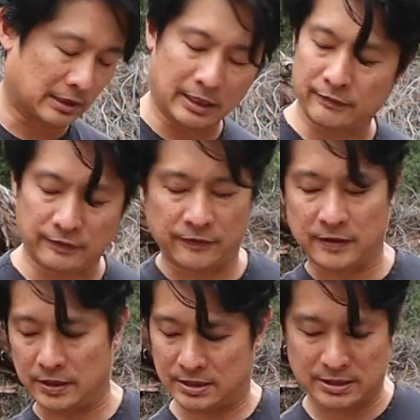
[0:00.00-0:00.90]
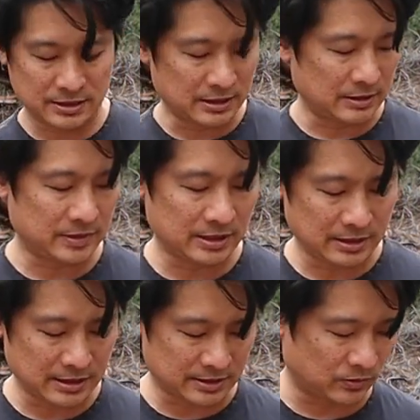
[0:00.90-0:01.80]
love the finish. I
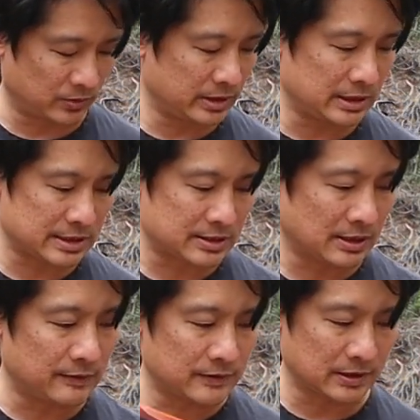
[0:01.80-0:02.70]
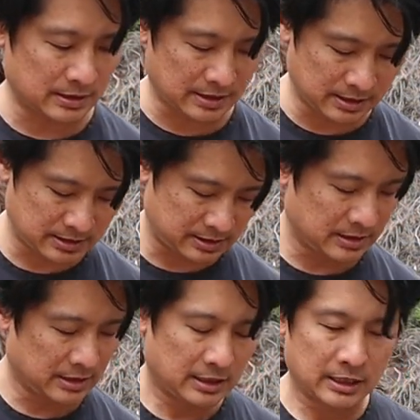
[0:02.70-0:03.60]
mean, it's really soft to the
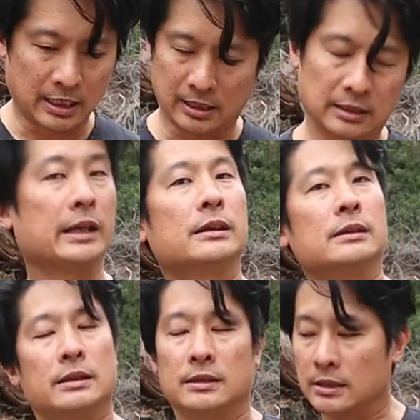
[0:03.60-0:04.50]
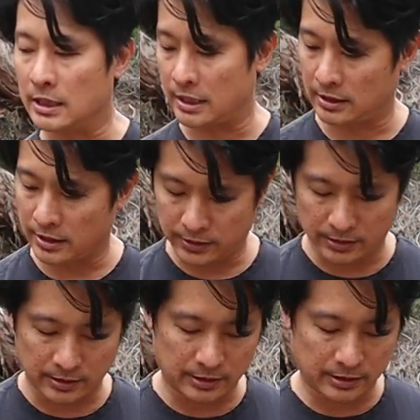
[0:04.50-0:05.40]
touch. Like
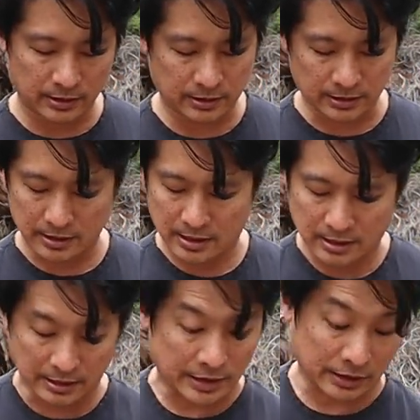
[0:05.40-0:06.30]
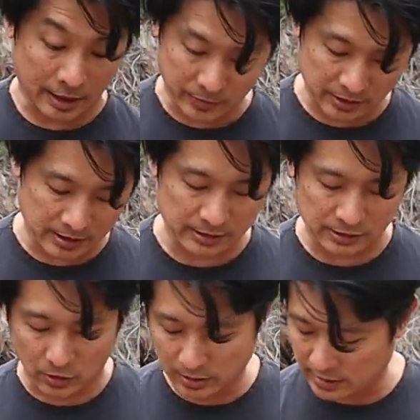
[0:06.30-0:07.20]
the Uppercut,
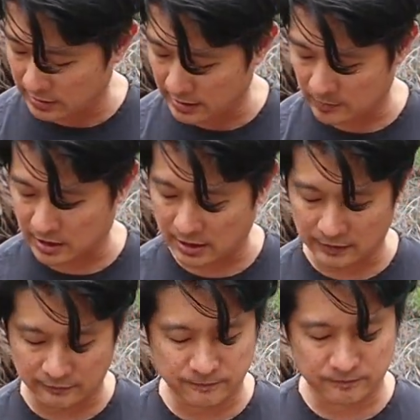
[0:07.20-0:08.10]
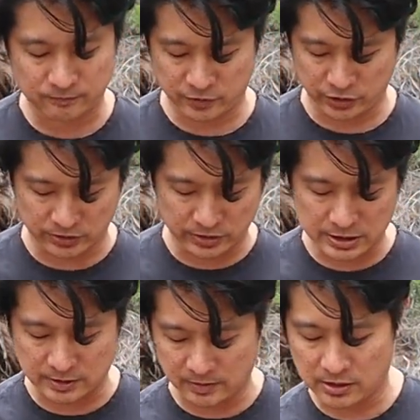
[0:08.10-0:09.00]
the only thing I'm kind of
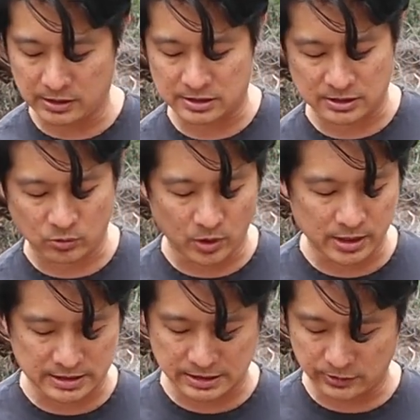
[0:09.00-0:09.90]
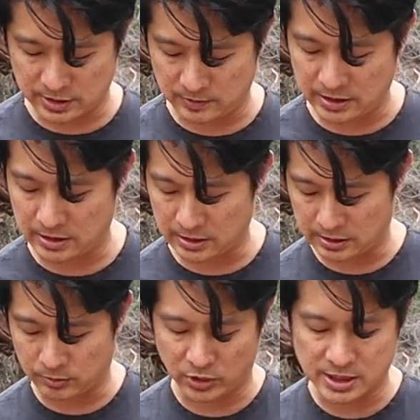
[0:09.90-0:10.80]
curious about is what is going to be
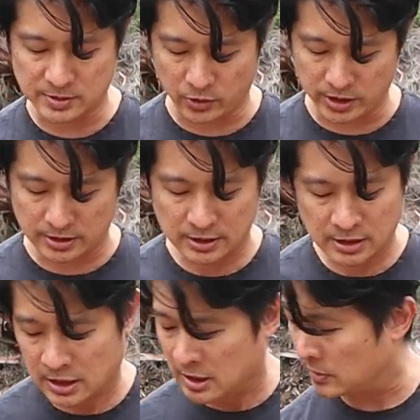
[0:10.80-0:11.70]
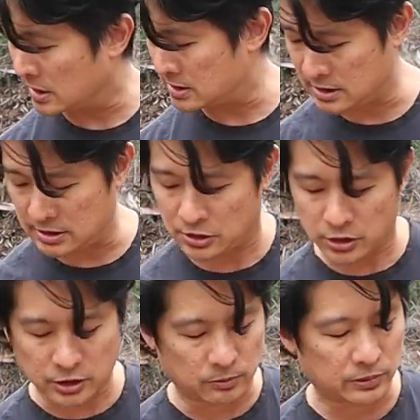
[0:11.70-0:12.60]
the price point, because this
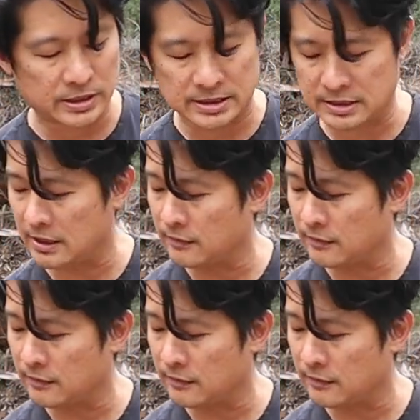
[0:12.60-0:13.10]
yo-yo plays